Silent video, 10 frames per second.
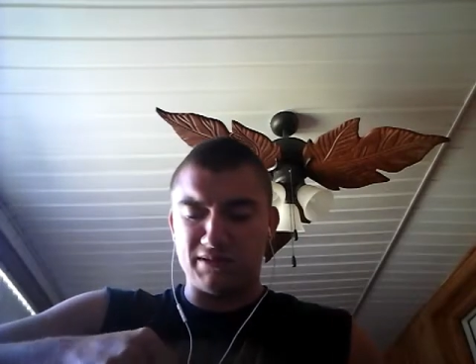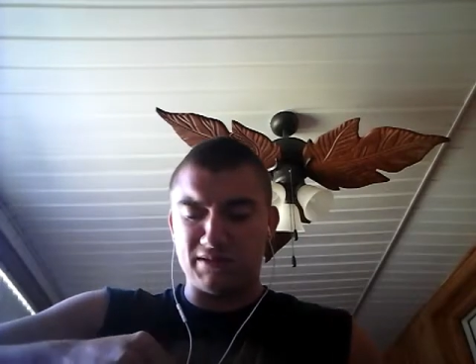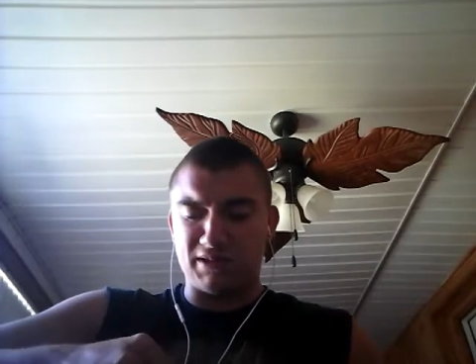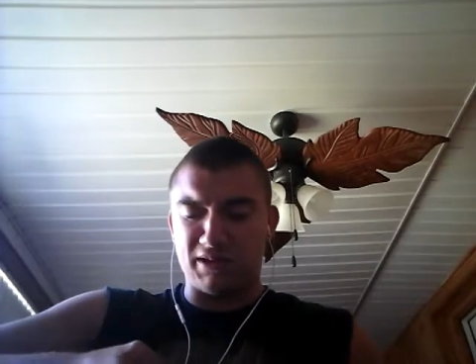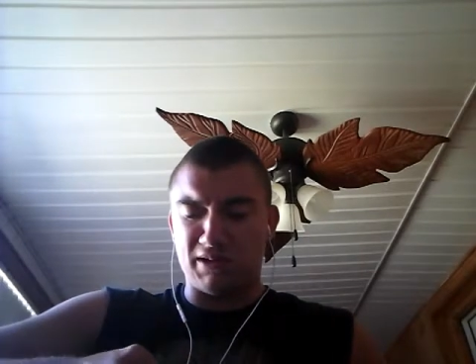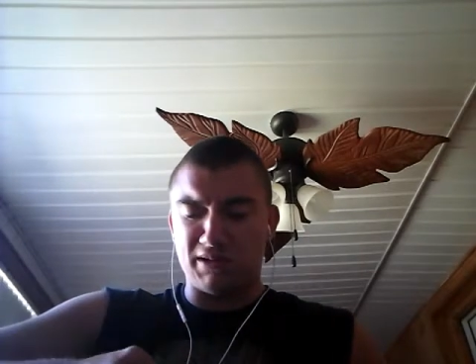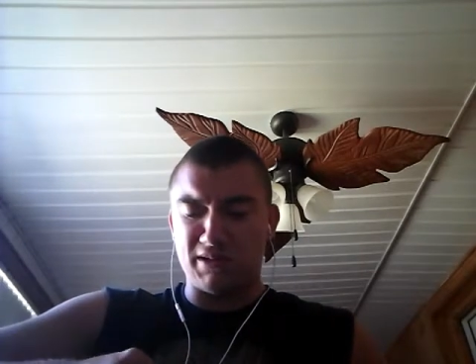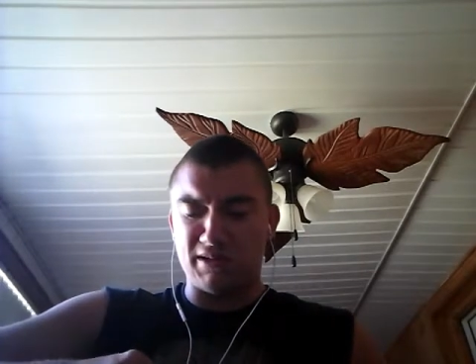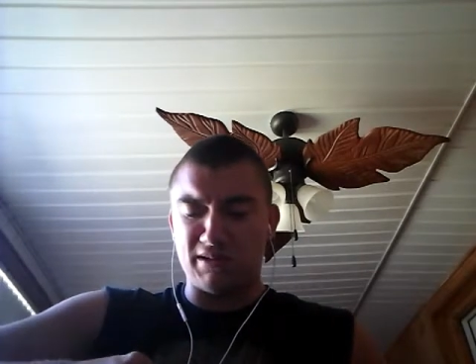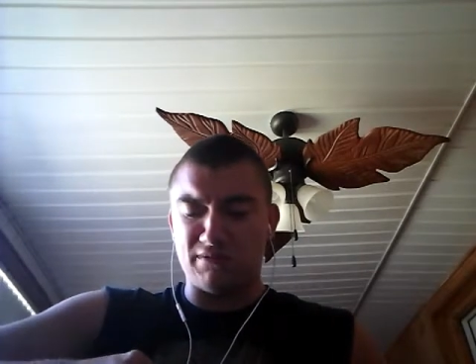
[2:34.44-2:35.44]
Let's go
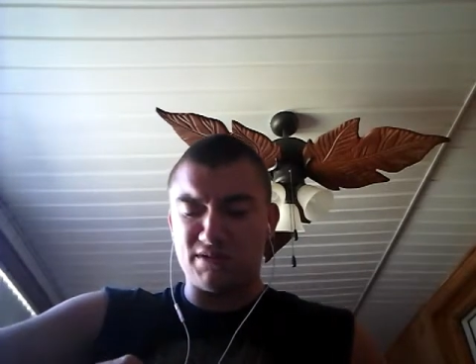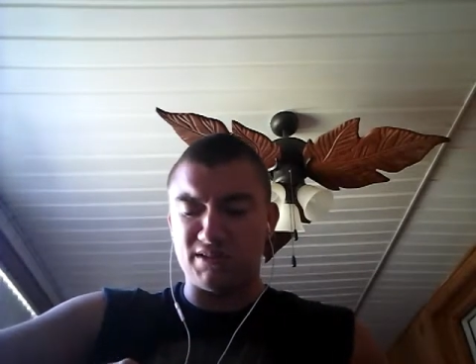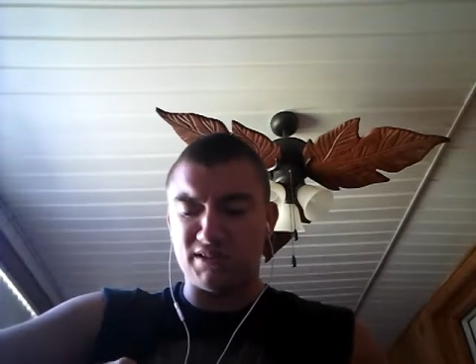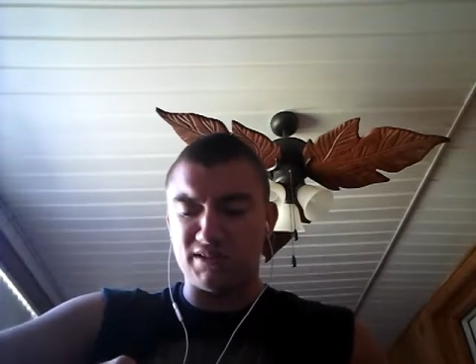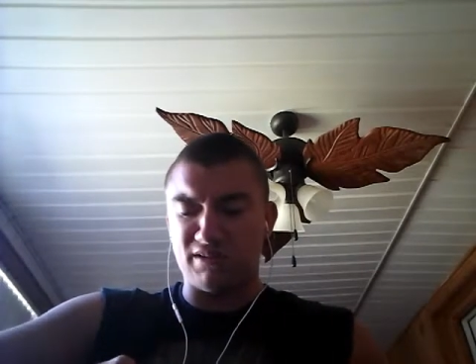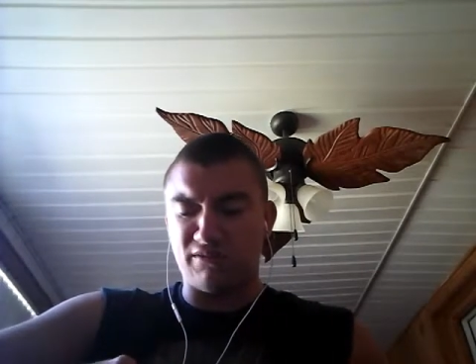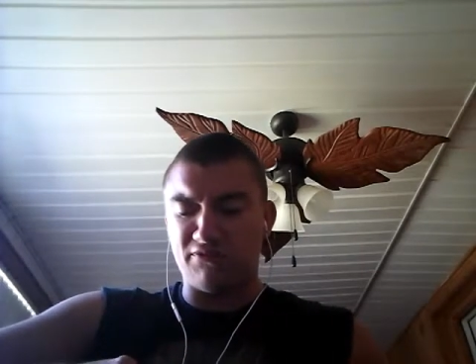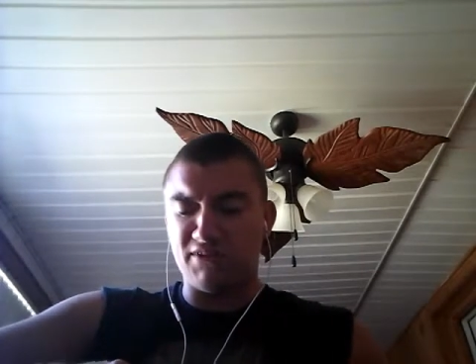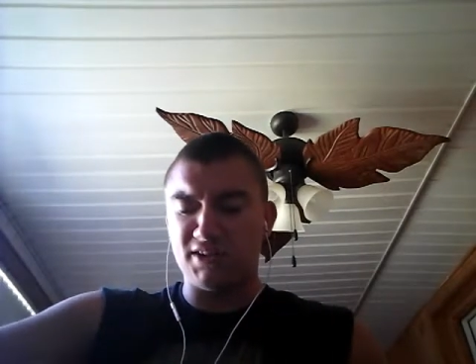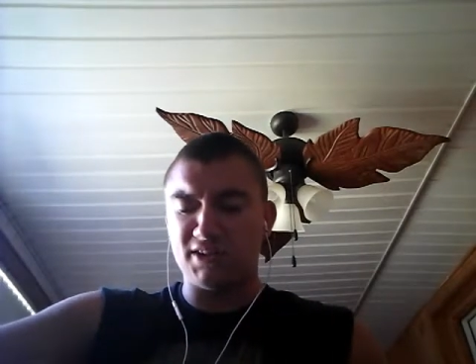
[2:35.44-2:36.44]
in for this little
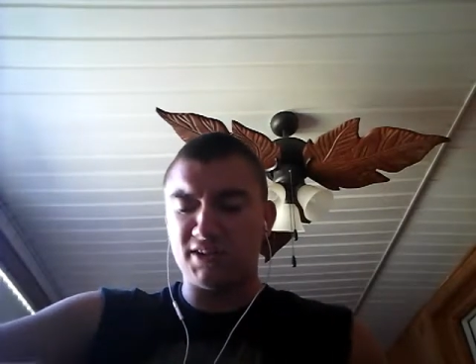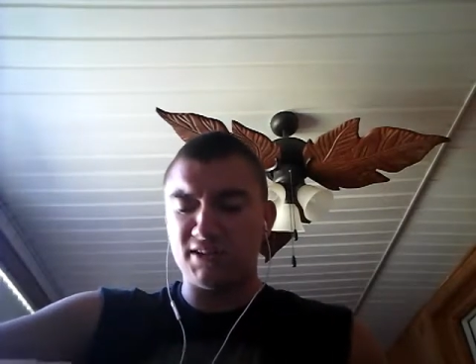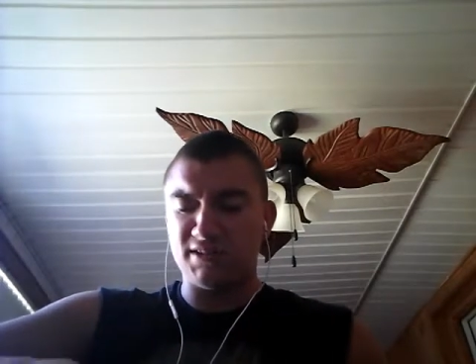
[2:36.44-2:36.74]
filler.